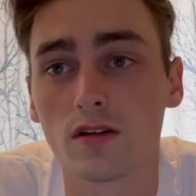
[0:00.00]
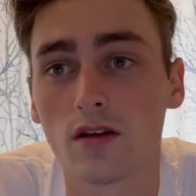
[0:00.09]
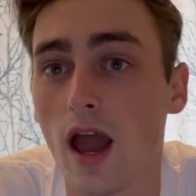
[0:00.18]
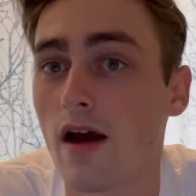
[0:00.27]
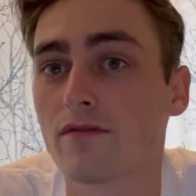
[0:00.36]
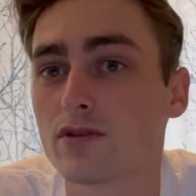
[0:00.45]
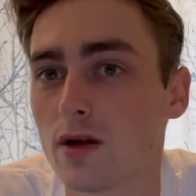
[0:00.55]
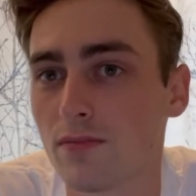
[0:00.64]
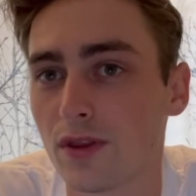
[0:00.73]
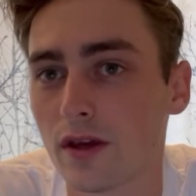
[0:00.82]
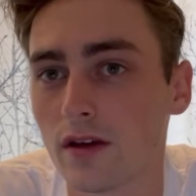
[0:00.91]
have
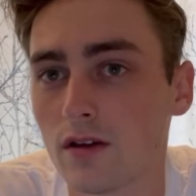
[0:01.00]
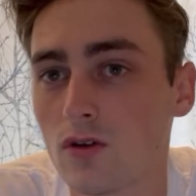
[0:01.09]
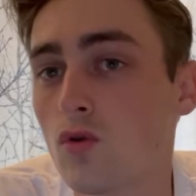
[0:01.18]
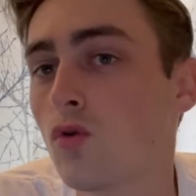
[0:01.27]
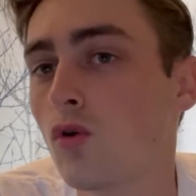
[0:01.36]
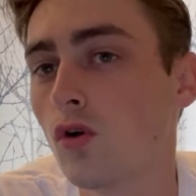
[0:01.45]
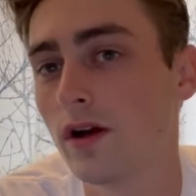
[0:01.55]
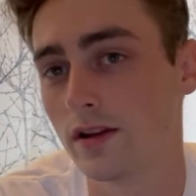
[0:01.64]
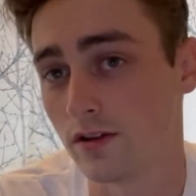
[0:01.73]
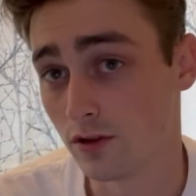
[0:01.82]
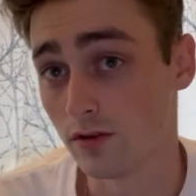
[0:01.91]
something cool
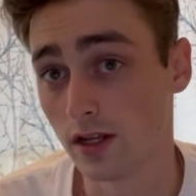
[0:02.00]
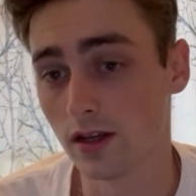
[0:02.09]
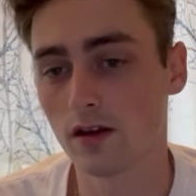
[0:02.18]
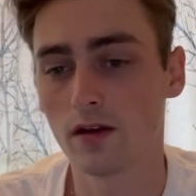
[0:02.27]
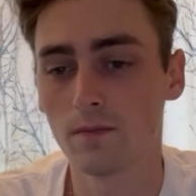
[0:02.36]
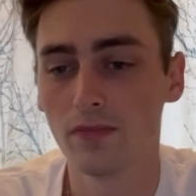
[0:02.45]
and unique.